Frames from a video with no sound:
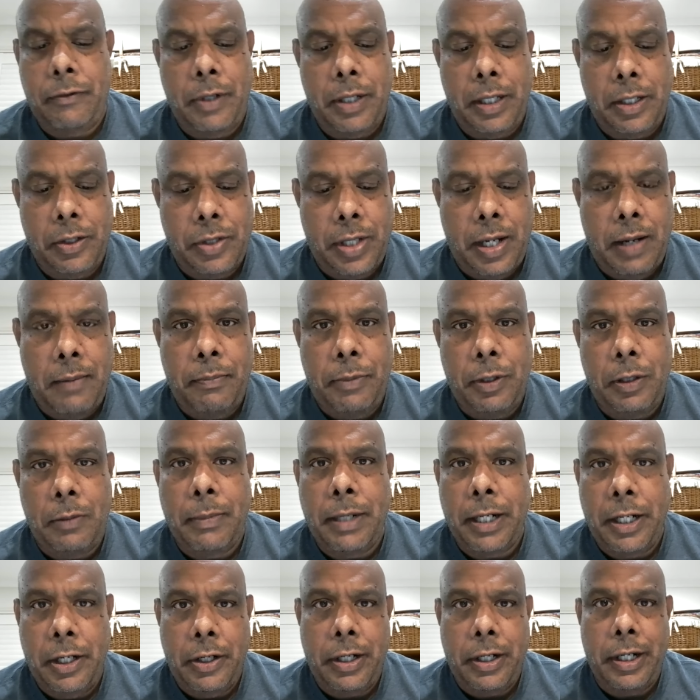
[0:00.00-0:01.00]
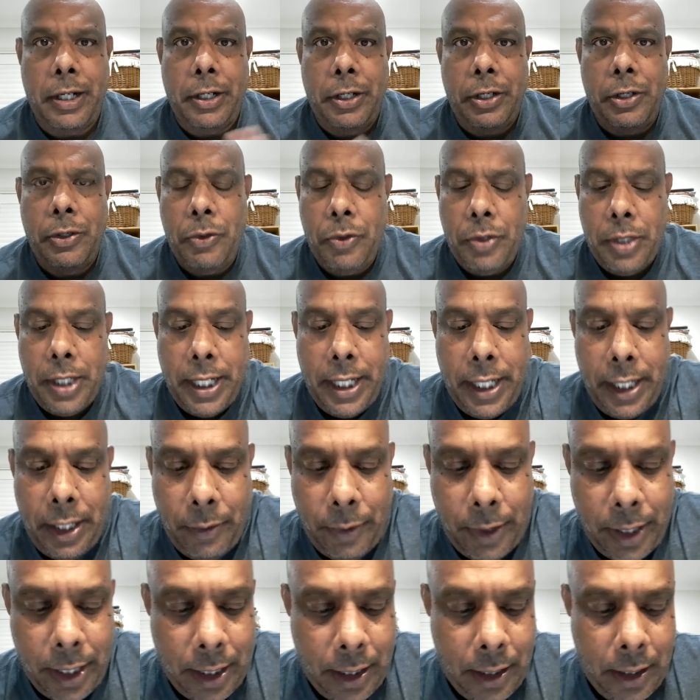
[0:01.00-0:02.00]
for example, but you can use it
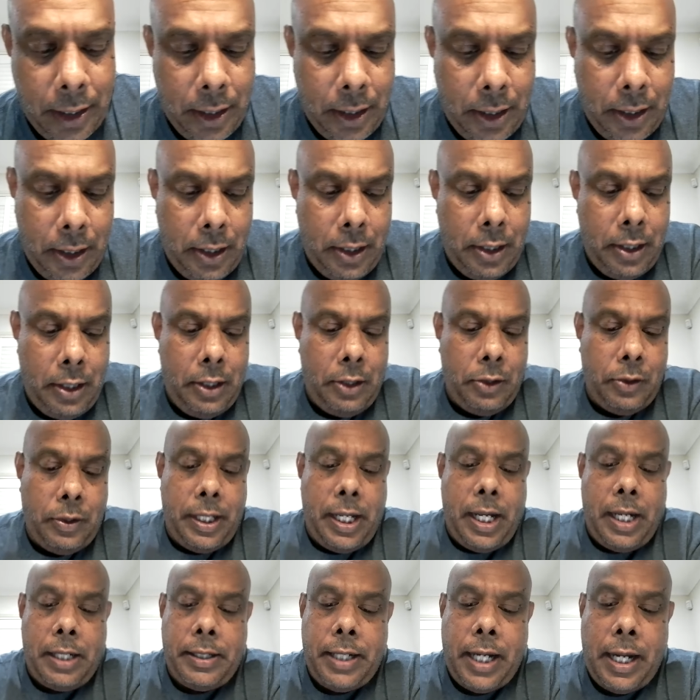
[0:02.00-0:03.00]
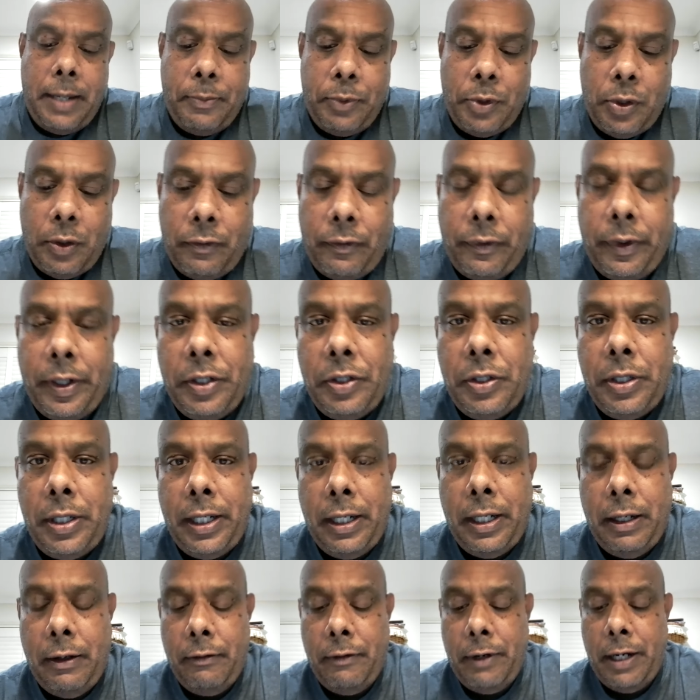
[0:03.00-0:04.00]
anyway. So there are types of risk
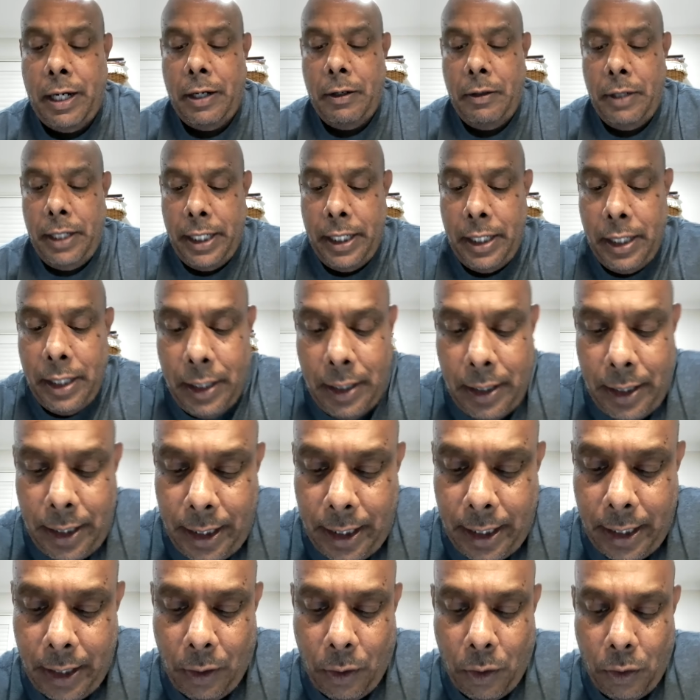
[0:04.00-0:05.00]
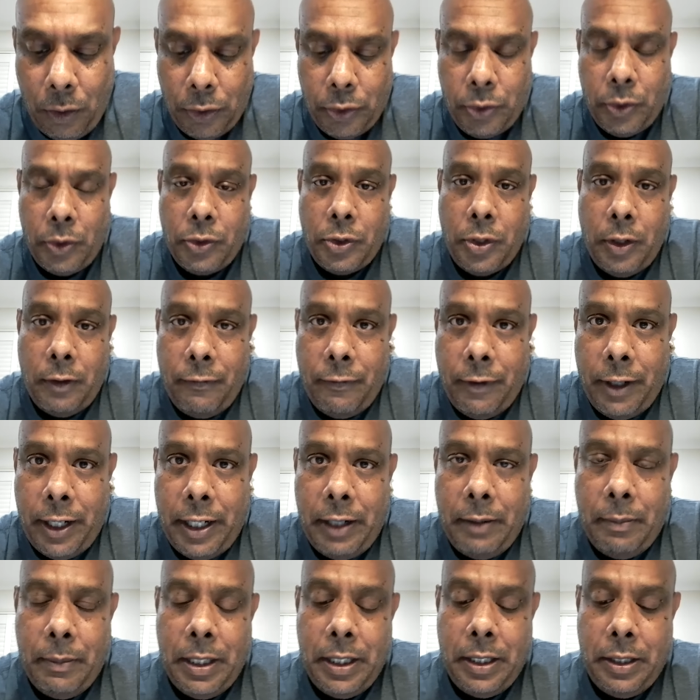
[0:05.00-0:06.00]
in all sorts of
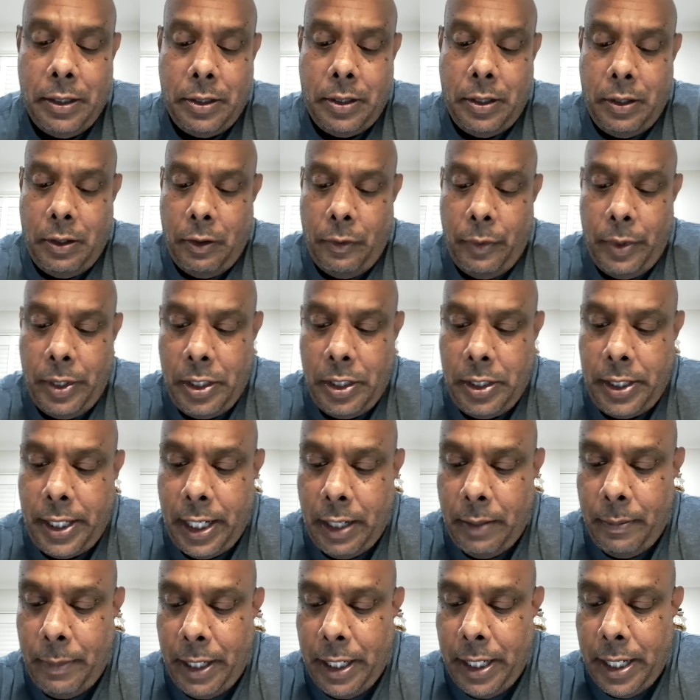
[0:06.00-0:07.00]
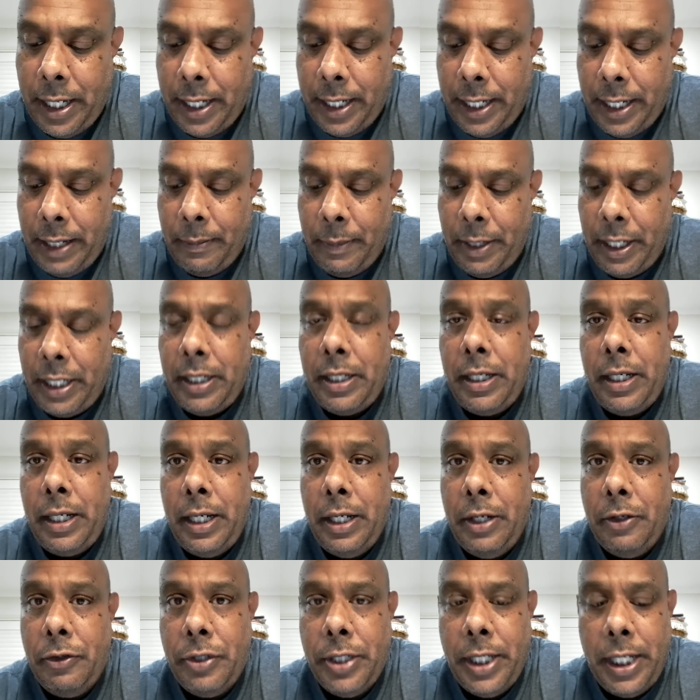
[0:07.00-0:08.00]
environments. Risk can be dynamic
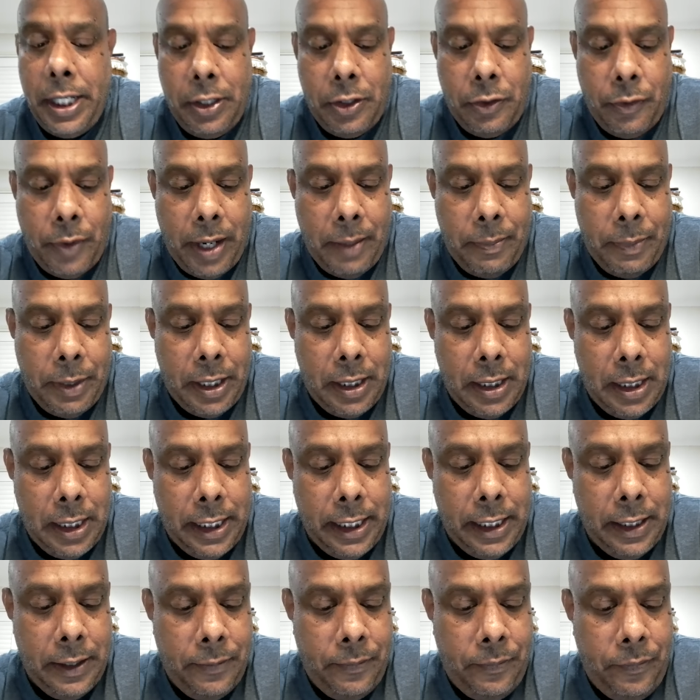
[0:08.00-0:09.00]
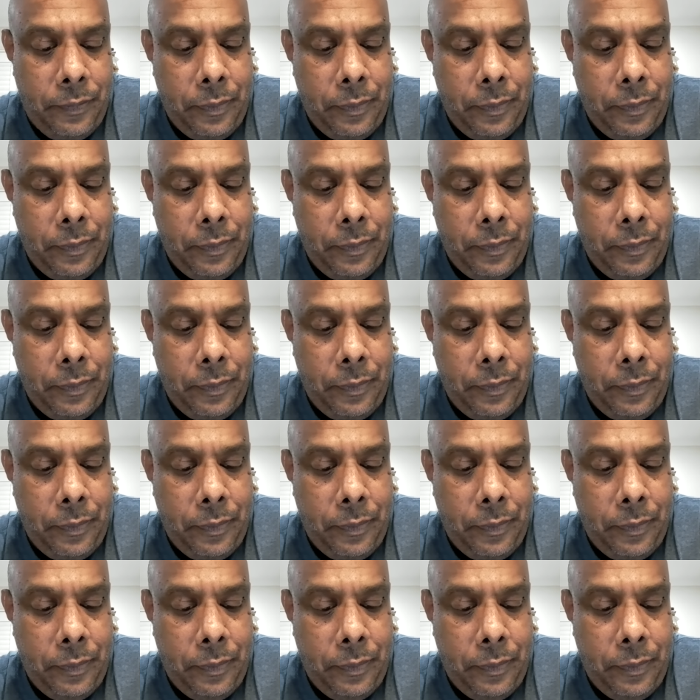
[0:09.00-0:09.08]
and change rapidly.